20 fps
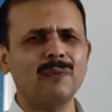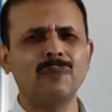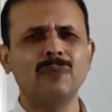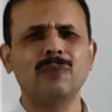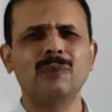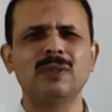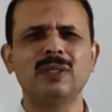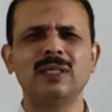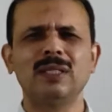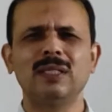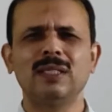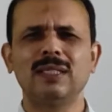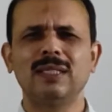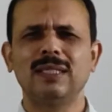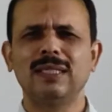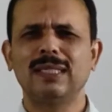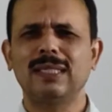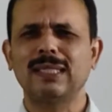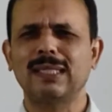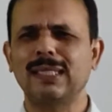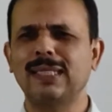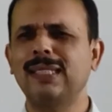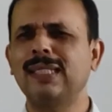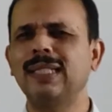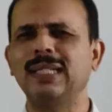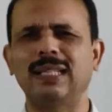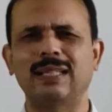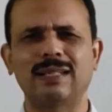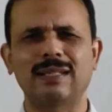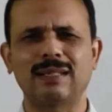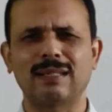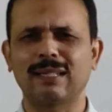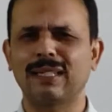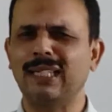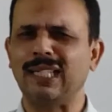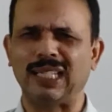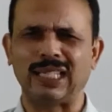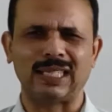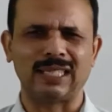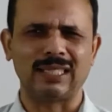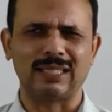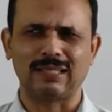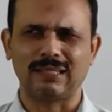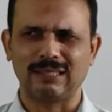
of running.